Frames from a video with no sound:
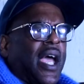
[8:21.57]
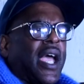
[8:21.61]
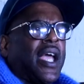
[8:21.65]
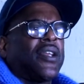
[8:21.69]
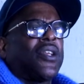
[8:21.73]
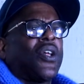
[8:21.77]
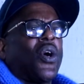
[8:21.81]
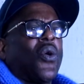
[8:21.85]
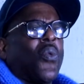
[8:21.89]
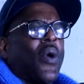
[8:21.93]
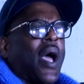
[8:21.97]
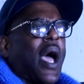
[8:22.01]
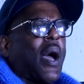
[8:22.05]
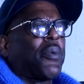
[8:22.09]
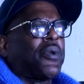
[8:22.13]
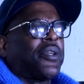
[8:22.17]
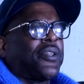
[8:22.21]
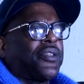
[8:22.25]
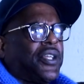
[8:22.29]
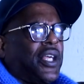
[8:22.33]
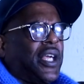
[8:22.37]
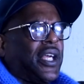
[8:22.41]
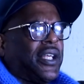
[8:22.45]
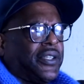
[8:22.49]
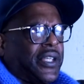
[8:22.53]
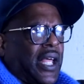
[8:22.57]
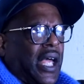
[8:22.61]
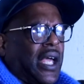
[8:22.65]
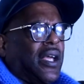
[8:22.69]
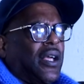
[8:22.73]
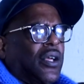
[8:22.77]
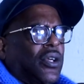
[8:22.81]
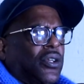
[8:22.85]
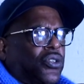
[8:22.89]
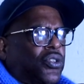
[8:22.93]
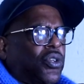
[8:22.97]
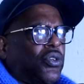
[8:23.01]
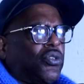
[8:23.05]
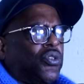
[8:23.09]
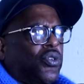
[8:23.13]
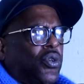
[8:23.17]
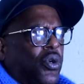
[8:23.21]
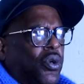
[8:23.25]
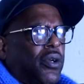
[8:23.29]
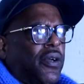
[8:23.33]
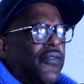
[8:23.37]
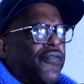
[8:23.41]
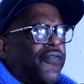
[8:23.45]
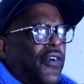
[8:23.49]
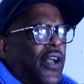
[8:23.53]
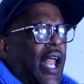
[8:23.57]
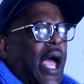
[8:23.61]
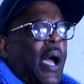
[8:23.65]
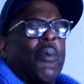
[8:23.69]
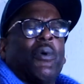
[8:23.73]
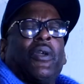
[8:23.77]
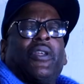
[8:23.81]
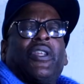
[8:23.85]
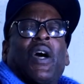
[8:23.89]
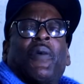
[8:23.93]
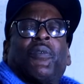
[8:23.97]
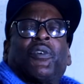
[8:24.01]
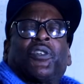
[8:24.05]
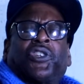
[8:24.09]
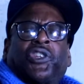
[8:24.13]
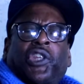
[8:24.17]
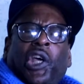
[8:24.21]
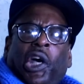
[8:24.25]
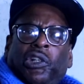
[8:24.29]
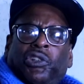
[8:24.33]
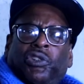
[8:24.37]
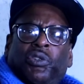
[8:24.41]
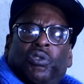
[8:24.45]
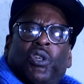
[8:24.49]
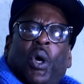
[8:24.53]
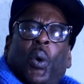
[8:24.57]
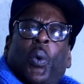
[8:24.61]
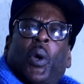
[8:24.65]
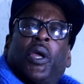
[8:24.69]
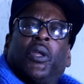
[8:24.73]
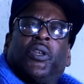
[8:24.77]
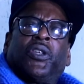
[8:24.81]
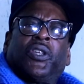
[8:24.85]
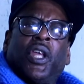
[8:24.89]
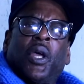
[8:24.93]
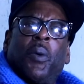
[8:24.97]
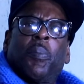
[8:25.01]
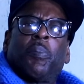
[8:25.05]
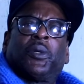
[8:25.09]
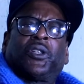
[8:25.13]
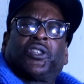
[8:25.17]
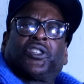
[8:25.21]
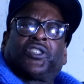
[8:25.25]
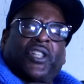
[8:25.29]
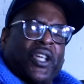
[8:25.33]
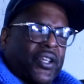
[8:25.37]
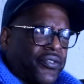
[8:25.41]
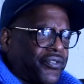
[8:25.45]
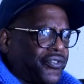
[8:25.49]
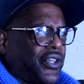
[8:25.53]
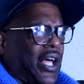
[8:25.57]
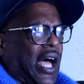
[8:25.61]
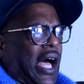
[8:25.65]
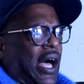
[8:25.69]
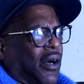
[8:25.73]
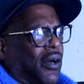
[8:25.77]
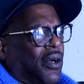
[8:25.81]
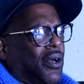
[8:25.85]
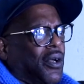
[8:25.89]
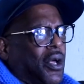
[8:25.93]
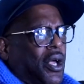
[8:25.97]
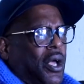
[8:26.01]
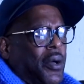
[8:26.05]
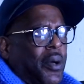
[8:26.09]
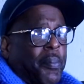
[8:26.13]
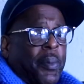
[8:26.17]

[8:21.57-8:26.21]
Ain't no way I would have did that to you in front. I would never touch you nowhere near Miss Chestnut house.